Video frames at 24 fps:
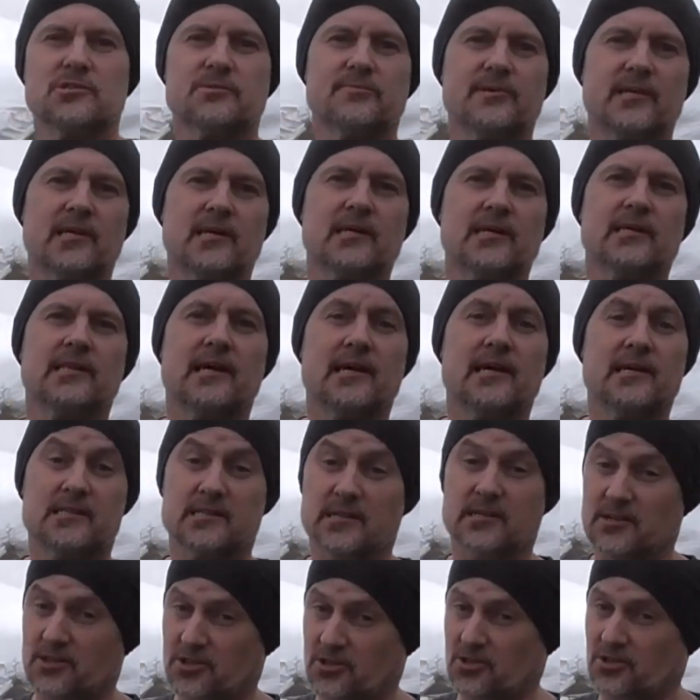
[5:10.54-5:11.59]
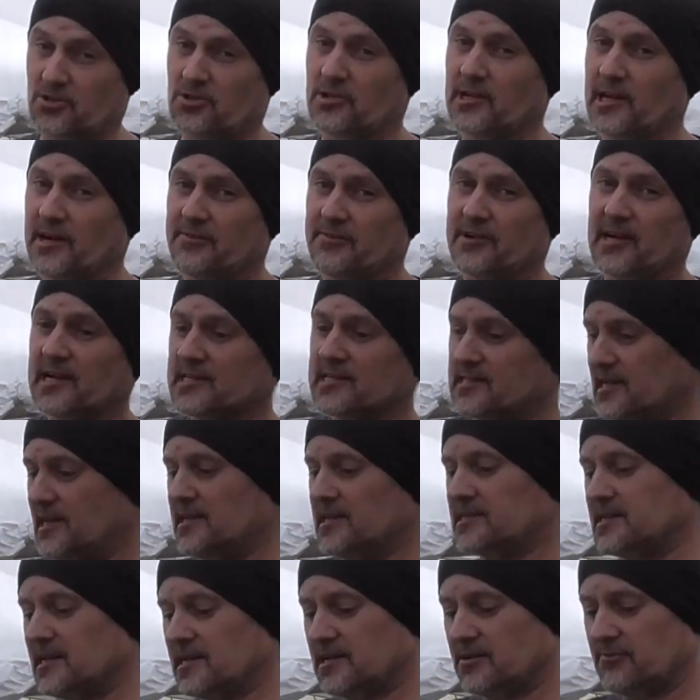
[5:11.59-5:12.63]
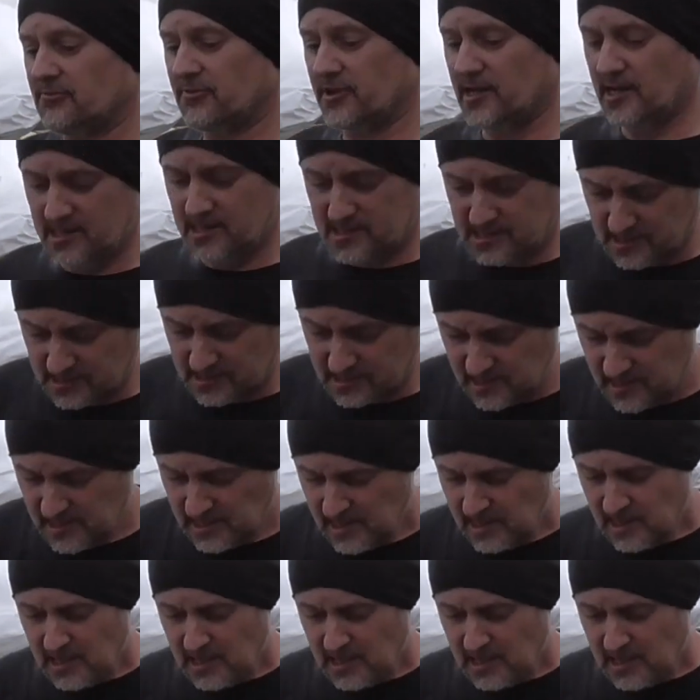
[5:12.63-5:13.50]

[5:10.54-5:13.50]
something like that, so it should have catalytic converters.